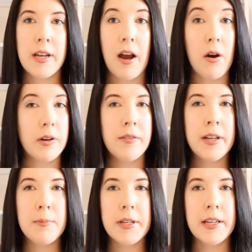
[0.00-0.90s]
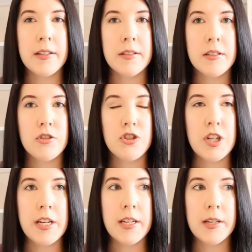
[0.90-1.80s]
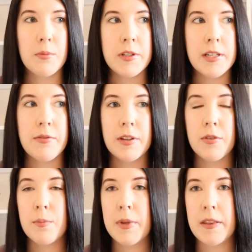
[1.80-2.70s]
out of it, because she was definitely, for me,